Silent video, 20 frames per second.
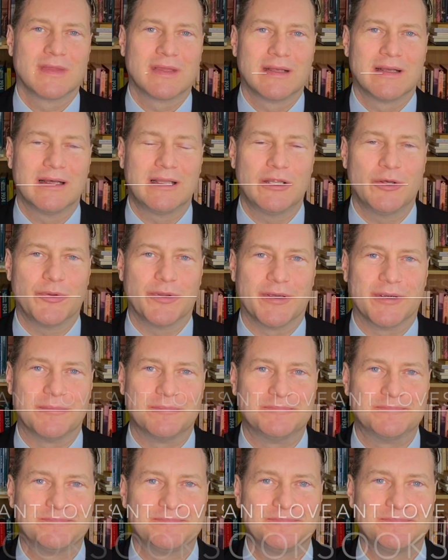Hello there.
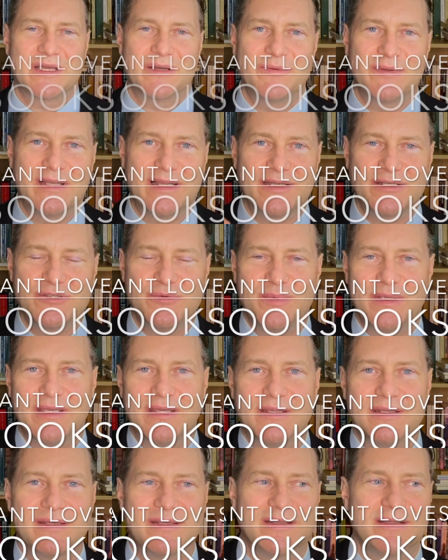I would like to
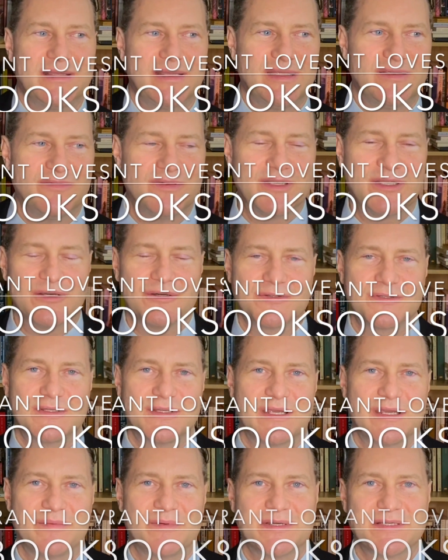begin the video
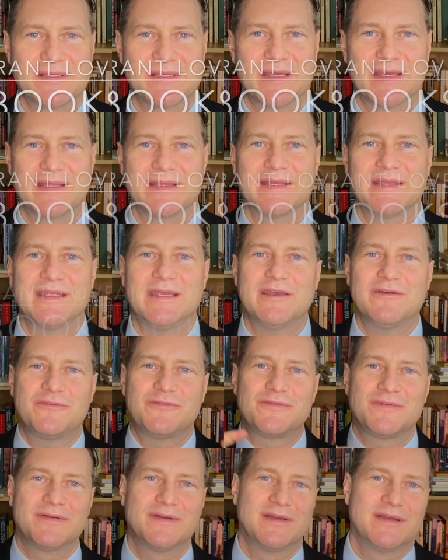today by saying that
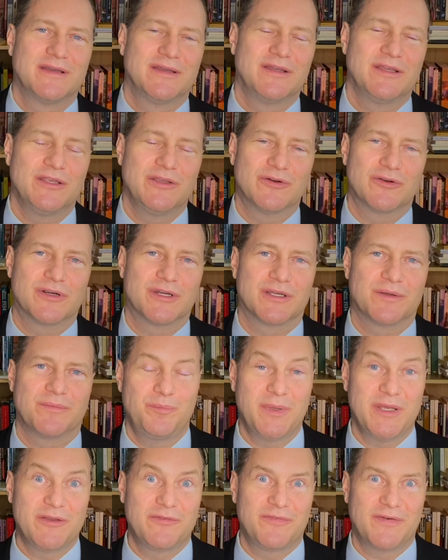if you're a
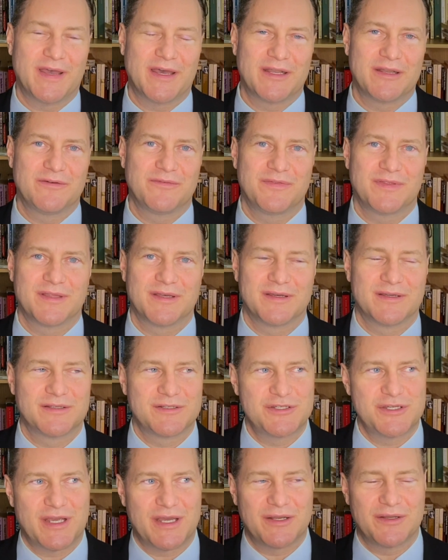big fan of the
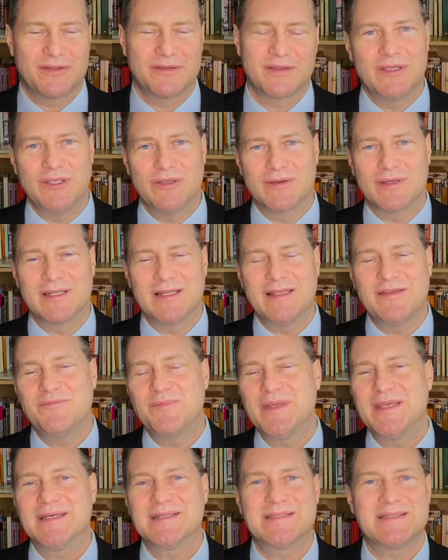channel, you can leave
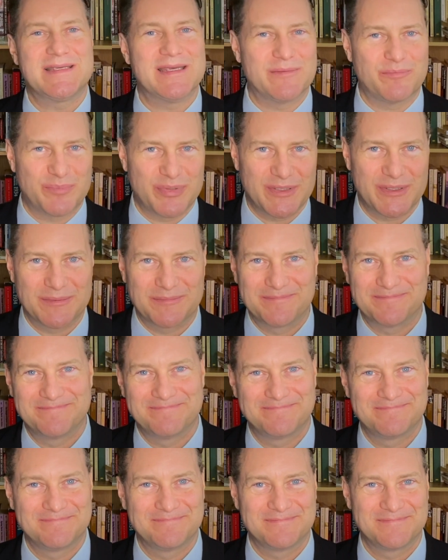me a tip.
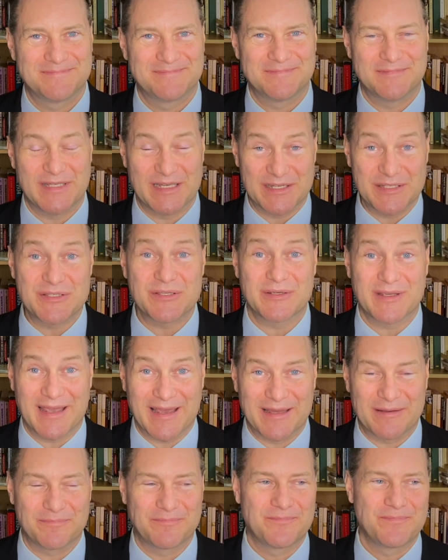Yes, you
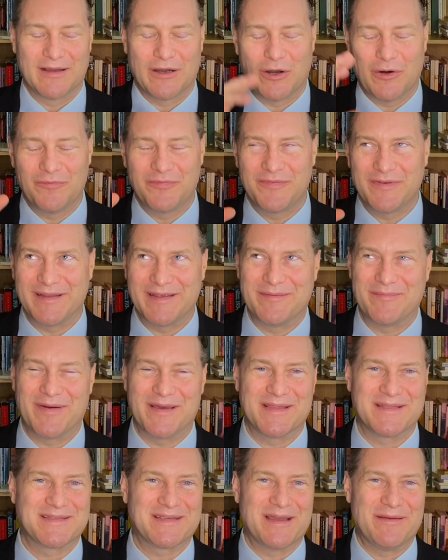can. Hopefully, by
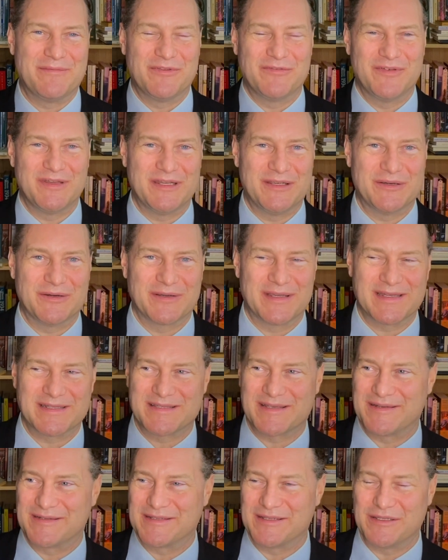the time the video gets
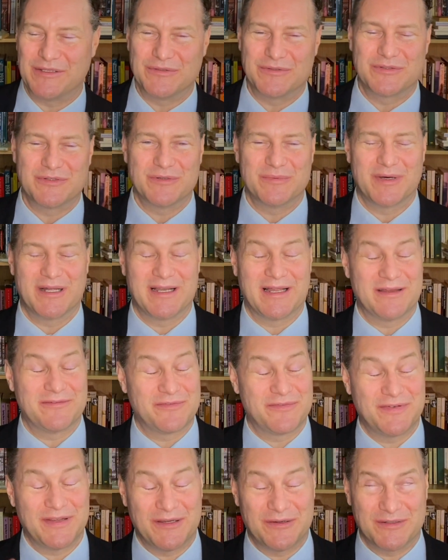onto YouTube, I'll have
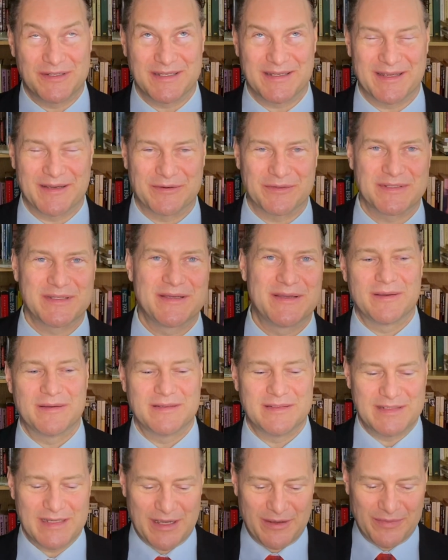figured it out.
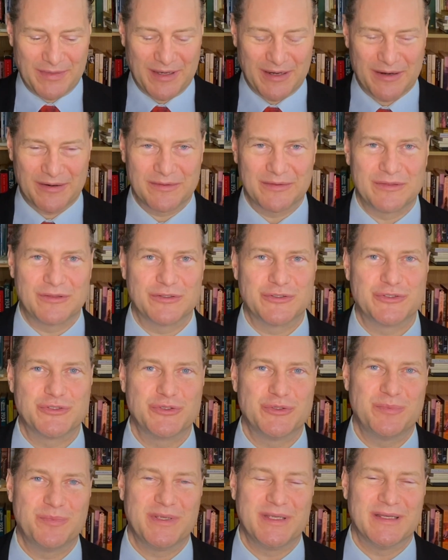Down there
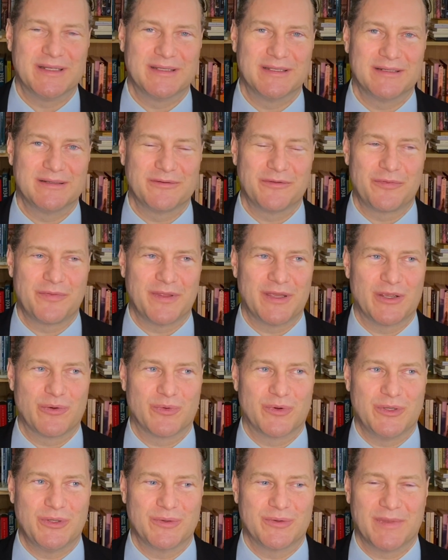should be a little thing
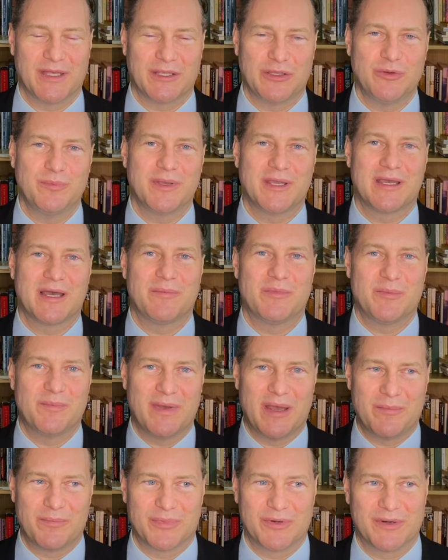where you become a
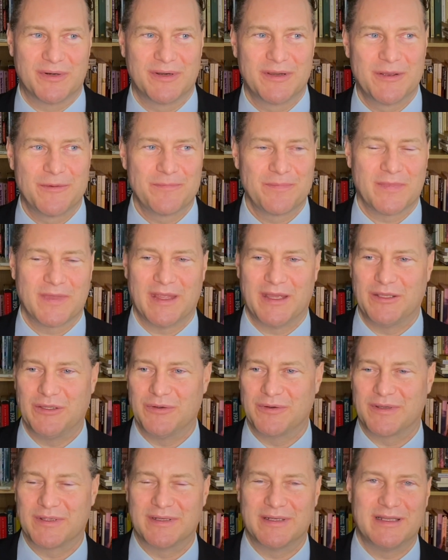member and you
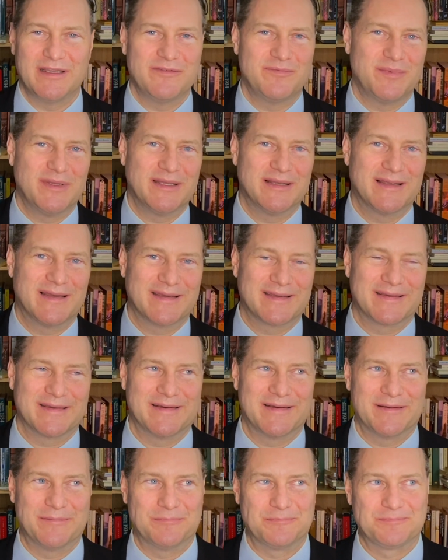can leave me
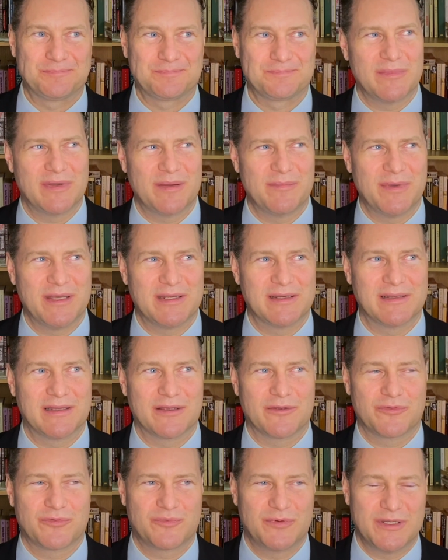I made it
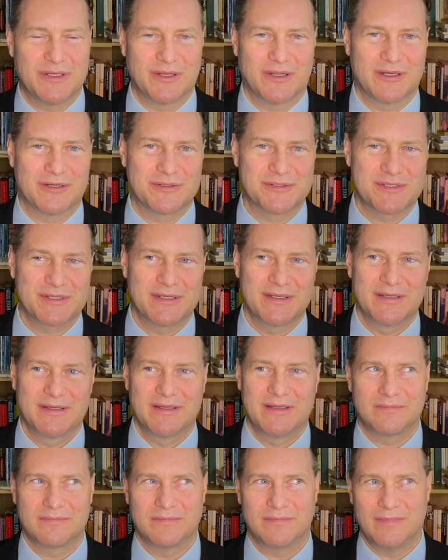like $3,
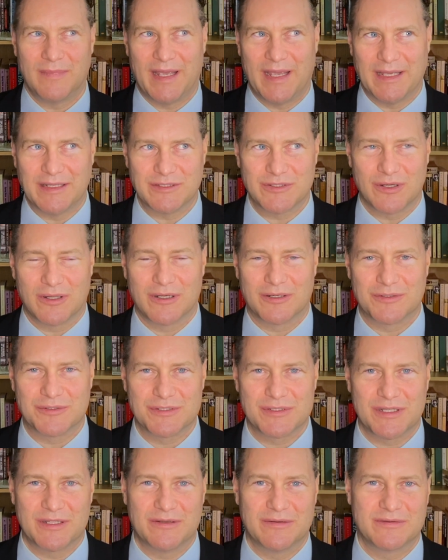
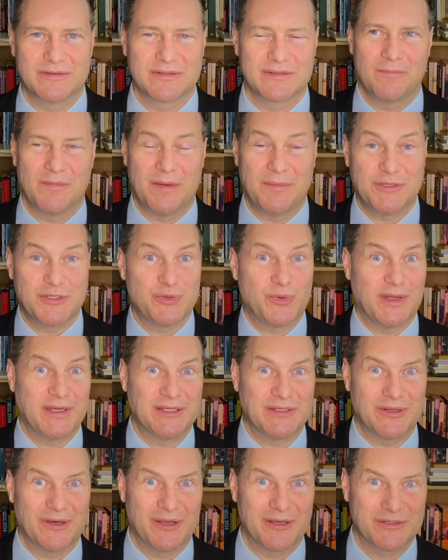$8, and maybe
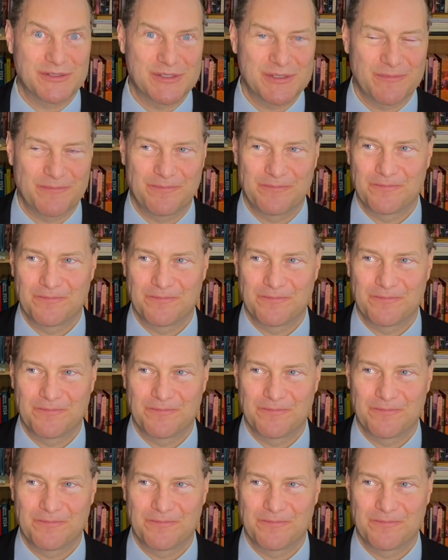$20.